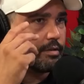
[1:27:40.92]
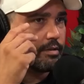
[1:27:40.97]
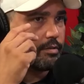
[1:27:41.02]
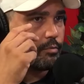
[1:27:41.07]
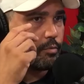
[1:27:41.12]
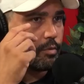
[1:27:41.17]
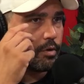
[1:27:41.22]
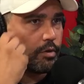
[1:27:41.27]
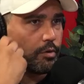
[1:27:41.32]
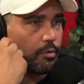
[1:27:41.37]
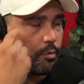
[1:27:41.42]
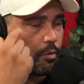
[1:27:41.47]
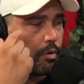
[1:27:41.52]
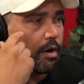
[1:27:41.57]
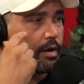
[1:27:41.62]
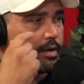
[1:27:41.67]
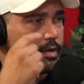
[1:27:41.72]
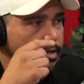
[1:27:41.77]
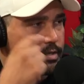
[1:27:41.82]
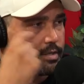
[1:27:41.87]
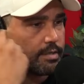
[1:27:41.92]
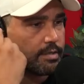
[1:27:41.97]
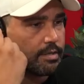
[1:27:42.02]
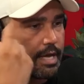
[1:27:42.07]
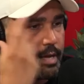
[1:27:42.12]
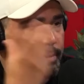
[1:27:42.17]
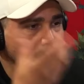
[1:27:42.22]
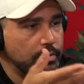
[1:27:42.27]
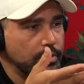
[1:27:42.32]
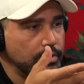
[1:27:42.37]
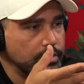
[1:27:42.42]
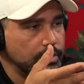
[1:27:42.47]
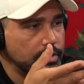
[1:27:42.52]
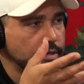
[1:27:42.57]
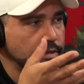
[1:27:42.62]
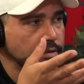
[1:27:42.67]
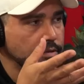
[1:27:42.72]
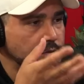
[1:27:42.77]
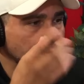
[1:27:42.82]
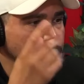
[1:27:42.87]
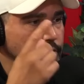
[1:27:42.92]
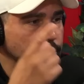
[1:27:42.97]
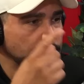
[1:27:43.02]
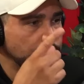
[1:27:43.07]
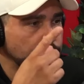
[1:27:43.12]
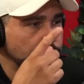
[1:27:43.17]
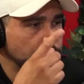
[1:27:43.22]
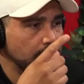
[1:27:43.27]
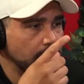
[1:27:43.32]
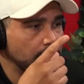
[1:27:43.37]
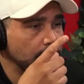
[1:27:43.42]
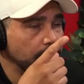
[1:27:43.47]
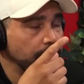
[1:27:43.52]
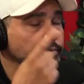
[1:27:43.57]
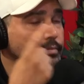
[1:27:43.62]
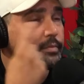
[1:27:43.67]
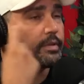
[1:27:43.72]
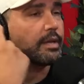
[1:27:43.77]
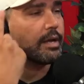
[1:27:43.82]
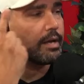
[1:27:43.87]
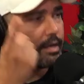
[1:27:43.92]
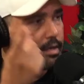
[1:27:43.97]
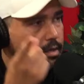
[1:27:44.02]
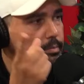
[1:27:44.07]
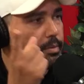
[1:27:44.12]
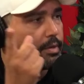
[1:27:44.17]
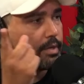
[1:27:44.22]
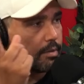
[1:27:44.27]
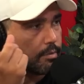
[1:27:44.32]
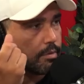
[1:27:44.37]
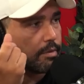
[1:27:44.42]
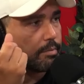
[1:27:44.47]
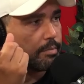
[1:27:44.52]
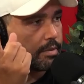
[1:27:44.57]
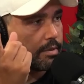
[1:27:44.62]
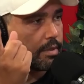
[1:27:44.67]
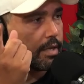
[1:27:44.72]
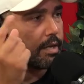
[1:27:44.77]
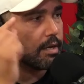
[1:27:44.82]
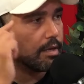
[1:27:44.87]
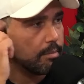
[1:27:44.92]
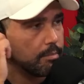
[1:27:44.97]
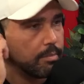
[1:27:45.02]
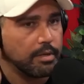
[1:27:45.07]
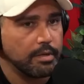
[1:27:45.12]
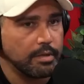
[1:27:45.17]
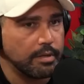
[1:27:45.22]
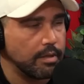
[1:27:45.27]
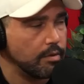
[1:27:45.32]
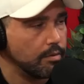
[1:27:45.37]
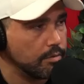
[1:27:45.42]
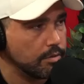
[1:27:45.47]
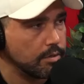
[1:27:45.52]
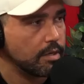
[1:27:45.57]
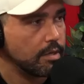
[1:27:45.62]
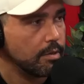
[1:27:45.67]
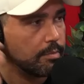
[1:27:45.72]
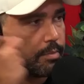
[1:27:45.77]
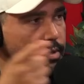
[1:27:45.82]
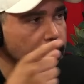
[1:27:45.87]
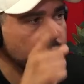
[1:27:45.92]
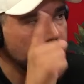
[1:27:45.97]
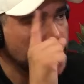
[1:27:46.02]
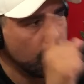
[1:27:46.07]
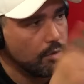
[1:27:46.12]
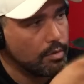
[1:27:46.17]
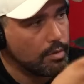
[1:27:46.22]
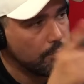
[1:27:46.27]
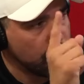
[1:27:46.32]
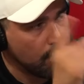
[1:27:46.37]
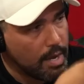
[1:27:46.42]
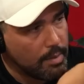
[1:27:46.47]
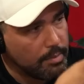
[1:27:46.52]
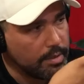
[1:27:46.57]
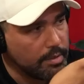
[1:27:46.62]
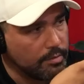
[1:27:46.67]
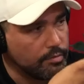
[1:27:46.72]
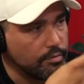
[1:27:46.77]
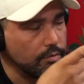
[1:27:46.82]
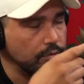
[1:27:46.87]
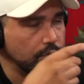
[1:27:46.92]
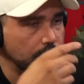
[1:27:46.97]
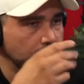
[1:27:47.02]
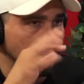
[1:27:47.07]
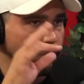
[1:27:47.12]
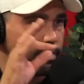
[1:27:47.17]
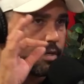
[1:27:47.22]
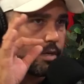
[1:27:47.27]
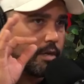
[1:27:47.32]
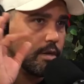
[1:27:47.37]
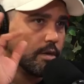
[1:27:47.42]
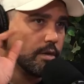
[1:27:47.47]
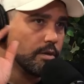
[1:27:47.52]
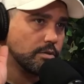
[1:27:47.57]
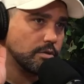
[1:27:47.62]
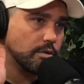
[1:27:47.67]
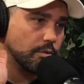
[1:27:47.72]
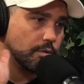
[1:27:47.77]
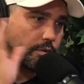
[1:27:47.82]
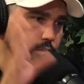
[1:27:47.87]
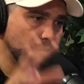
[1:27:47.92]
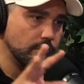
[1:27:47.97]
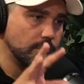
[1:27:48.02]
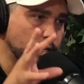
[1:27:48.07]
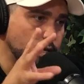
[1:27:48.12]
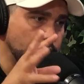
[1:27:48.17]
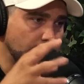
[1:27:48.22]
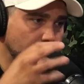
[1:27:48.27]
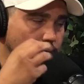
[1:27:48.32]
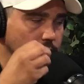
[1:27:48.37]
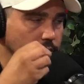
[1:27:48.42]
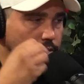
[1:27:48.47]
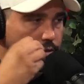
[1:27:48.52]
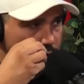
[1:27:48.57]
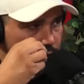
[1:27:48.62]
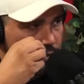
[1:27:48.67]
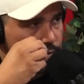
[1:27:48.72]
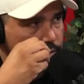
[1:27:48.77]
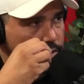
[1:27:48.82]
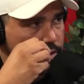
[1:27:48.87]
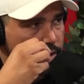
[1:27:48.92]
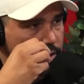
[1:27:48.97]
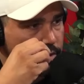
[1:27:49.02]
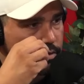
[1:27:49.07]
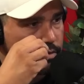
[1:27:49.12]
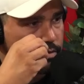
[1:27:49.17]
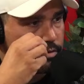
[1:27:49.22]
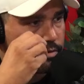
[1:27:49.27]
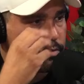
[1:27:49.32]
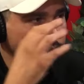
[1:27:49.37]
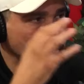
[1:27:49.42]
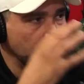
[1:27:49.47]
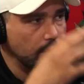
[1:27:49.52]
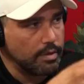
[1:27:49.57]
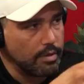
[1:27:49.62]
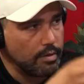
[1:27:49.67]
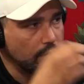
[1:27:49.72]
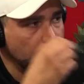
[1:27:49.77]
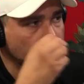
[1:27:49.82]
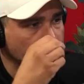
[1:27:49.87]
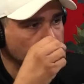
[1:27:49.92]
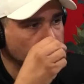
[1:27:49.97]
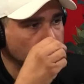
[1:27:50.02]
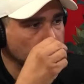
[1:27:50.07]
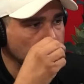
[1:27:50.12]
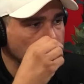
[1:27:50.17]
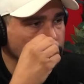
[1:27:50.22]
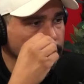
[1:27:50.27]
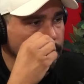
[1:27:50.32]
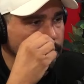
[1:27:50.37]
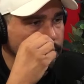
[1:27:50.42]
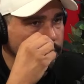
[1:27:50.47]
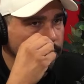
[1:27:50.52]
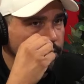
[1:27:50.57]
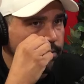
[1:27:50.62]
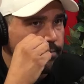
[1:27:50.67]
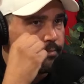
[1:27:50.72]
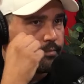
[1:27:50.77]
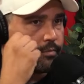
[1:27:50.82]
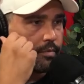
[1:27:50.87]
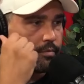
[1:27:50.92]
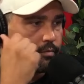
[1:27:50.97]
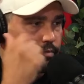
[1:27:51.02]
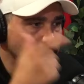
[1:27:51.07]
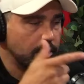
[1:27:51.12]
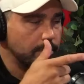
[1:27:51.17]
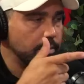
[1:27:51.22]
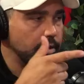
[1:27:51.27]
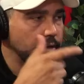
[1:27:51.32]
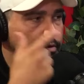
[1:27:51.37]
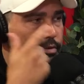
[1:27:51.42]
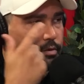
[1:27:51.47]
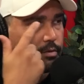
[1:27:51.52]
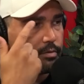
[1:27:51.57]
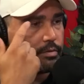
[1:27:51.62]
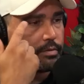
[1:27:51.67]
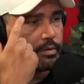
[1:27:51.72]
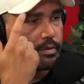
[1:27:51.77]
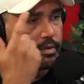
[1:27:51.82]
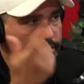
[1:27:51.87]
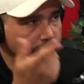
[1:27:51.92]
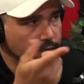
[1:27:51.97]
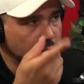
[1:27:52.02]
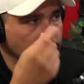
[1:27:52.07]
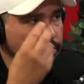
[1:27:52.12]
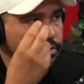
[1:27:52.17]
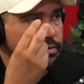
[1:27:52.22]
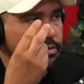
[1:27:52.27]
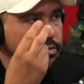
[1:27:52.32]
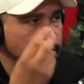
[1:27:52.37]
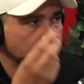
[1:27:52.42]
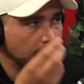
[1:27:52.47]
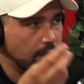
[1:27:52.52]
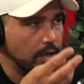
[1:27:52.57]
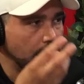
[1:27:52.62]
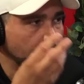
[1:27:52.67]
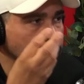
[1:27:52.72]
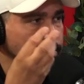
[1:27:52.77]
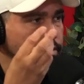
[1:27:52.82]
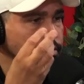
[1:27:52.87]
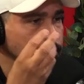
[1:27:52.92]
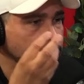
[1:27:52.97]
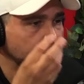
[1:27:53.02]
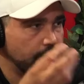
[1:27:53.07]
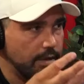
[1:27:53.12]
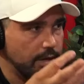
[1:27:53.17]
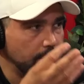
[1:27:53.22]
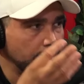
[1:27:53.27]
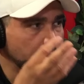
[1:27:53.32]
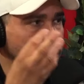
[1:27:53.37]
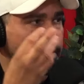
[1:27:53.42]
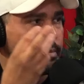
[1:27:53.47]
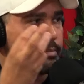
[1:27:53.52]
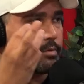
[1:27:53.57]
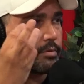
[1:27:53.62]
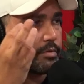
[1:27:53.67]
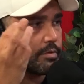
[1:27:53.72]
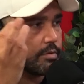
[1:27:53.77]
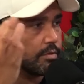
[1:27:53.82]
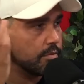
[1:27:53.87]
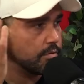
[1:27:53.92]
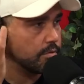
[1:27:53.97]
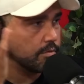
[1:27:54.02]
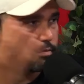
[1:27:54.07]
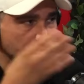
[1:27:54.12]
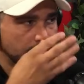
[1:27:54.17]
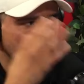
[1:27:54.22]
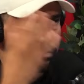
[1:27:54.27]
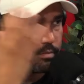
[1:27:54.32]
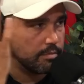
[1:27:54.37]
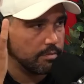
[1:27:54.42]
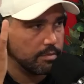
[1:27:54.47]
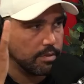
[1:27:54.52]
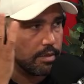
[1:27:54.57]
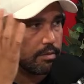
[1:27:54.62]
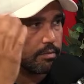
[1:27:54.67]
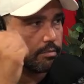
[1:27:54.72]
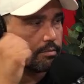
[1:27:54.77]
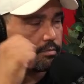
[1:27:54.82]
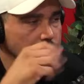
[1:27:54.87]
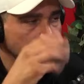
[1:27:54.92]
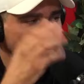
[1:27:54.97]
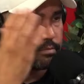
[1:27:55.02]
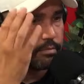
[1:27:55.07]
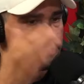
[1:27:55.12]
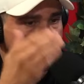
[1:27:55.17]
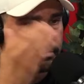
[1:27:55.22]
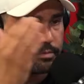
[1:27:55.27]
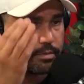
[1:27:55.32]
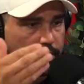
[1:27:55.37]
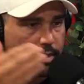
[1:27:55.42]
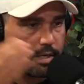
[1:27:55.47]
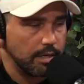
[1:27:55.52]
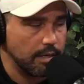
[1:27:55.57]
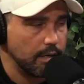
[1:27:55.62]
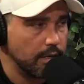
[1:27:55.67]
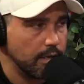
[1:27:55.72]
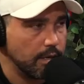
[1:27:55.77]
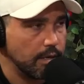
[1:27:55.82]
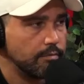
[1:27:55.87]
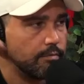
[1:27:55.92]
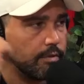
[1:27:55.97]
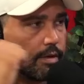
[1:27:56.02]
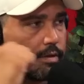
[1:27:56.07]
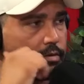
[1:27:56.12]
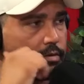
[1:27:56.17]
What you want is that person to go, I got a buddy that owns a company that we could probably introduce you to. So it's just like getting to know each other so that they're comfortable recommending you to their friends, clients, family members, yada, yada, right?